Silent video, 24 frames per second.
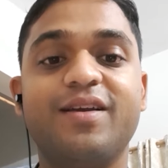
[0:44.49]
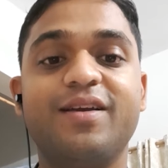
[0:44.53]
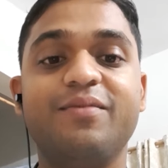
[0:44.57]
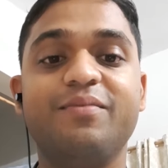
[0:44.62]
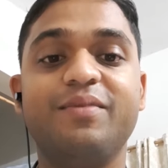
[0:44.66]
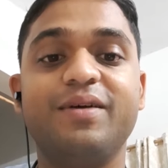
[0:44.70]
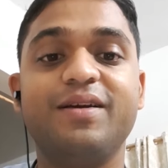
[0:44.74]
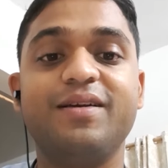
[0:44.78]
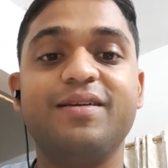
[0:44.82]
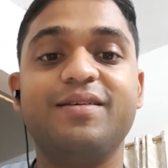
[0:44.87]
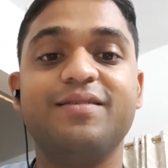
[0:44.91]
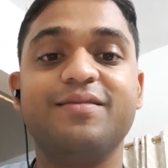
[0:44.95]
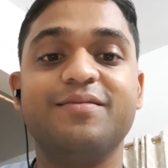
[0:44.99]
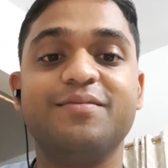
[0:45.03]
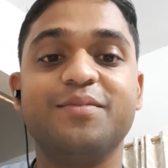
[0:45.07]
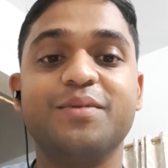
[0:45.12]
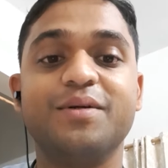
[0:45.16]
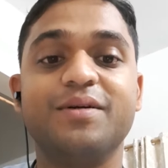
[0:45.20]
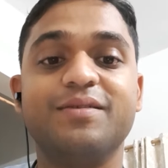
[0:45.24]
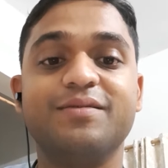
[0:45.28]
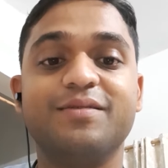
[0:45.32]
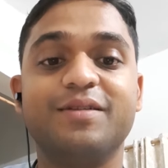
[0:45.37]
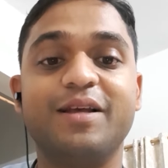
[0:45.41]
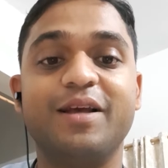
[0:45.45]
ki bhai,
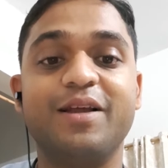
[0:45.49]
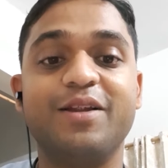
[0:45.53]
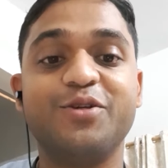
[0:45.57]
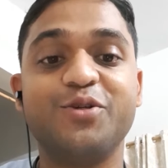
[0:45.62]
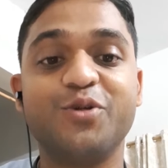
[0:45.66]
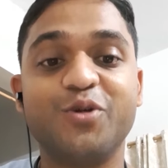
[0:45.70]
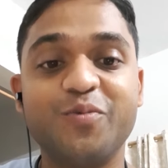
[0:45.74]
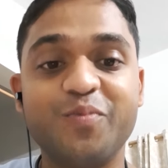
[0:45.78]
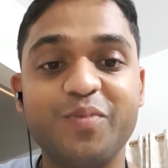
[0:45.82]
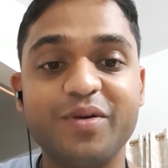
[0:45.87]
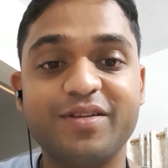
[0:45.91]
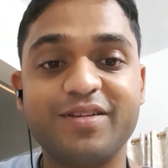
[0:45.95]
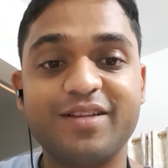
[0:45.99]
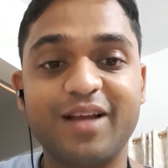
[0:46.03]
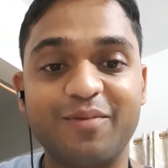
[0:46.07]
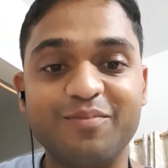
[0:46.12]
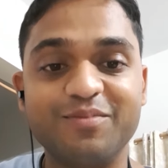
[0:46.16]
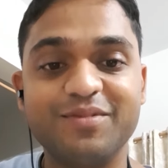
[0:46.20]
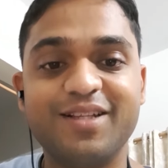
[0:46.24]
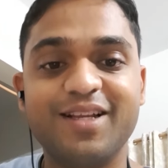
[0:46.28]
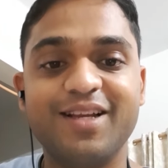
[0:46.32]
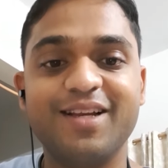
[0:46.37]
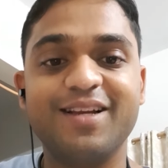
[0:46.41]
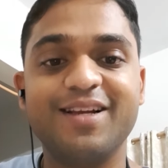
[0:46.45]
there should be
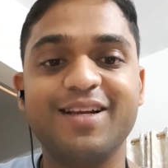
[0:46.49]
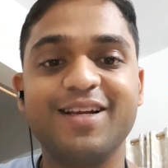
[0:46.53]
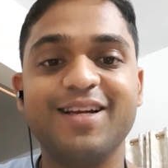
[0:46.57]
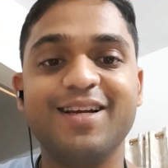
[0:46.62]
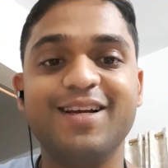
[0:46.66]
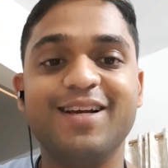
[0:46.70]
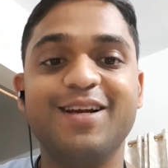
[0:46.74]
something,